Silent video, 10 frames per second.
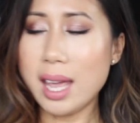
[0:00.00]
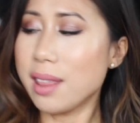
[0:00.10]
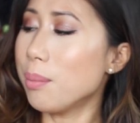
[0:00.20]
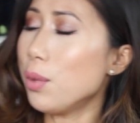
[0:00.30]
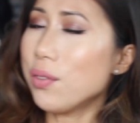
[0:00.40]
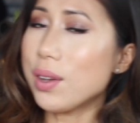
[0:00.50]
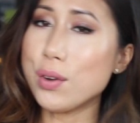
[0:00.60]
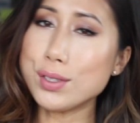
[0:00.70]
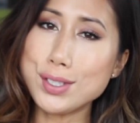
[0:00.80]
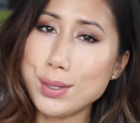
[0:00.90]
Okay, then moving
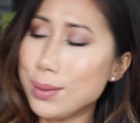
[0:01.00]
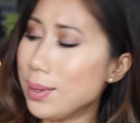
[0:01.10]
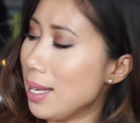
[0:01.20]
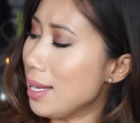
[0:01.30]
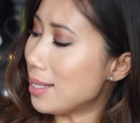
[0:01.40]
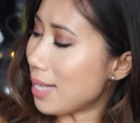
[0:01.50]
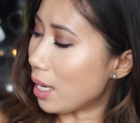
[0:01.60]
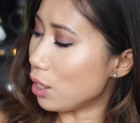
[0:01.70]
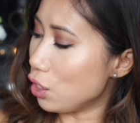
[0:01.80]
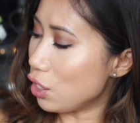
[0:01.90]
on to the
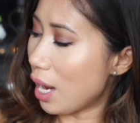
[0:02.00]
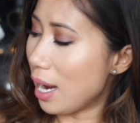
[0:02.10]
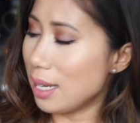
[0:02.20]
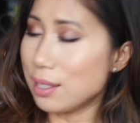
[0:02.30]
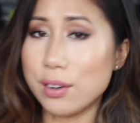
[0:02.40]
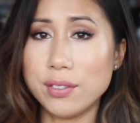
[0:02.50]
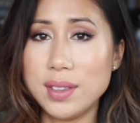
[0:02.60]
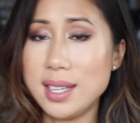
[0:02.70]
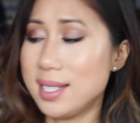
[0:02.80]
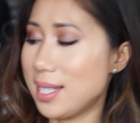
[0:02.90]
second shade
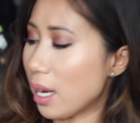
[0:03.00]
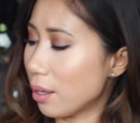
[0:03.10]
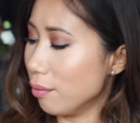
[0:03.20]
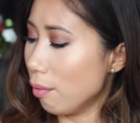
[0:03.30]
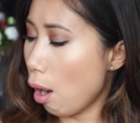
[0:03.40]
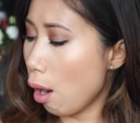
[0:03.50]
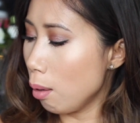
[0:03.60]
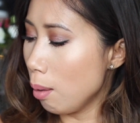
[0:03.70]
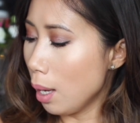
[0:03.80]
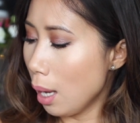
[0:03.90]
of the second
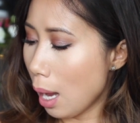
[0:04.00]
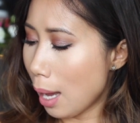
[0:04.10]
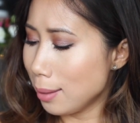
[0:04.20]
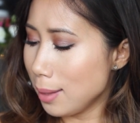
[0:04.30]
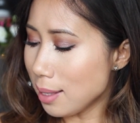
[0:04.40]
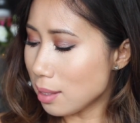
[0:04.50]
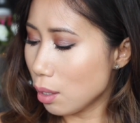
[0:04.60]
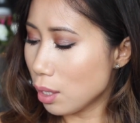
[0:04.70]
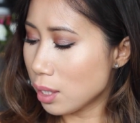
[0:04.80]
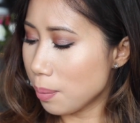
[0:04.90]
row, and this
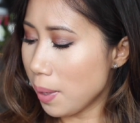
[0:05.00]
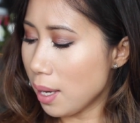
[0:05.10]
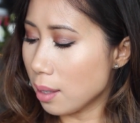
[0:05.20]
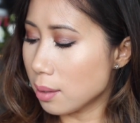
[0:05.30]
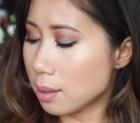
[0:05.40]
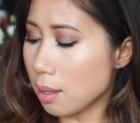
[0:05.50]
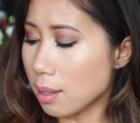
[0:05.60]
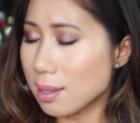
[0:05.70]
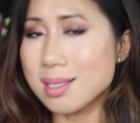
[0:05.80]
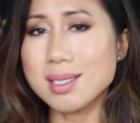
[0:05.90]
looks to be a
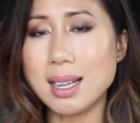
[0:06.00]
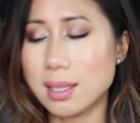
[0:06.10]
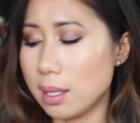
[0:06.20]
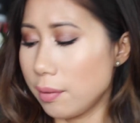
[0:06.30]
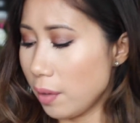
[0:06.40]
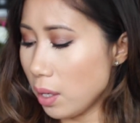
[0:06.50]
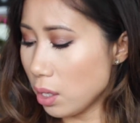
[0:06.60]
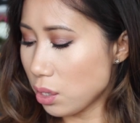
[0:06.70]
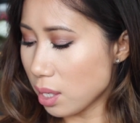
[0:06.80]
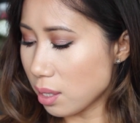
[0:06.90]
slight satin
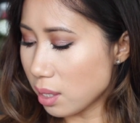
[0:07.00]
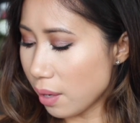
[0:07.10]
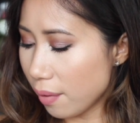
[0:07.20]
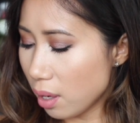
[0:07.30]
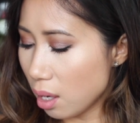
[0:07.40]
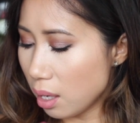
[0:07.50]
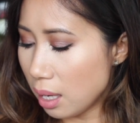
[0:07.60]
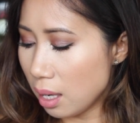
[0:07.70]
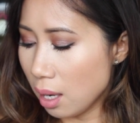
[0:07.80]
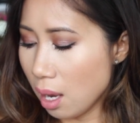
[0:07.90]
finish. There's a
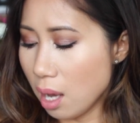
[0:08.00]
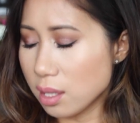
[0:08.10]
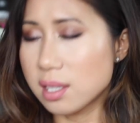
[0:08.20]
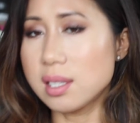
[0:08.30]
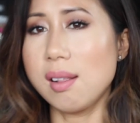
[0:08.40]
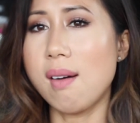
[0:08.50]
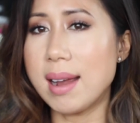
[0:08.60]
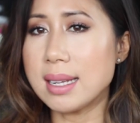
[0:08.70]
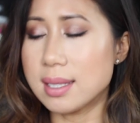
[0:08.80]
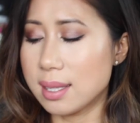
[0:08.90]
definitely
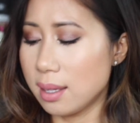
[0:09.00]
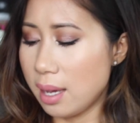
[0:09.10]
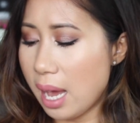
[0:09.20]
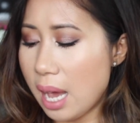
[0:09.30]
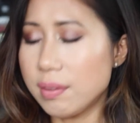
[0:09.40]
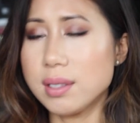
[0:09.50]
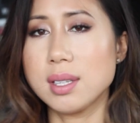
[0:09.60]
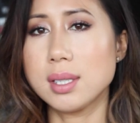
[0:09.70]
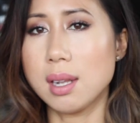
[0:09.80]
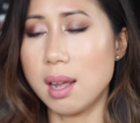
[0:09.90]
slight, ever
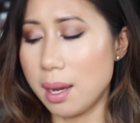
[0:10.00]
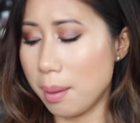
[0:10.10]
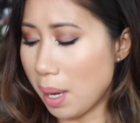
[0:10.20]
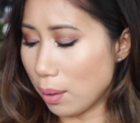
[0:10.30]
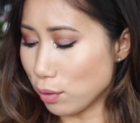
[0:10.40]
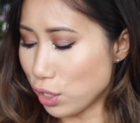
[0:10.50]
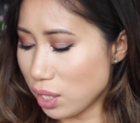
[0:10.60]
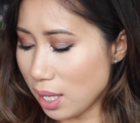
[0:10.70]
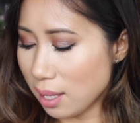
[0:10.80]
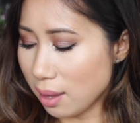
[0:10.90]
so slight amount of
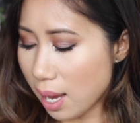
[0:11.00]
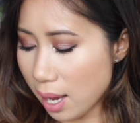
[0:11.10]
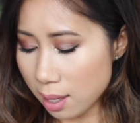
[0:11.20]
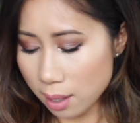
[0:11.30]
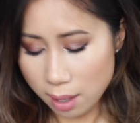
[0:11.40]
sheen there.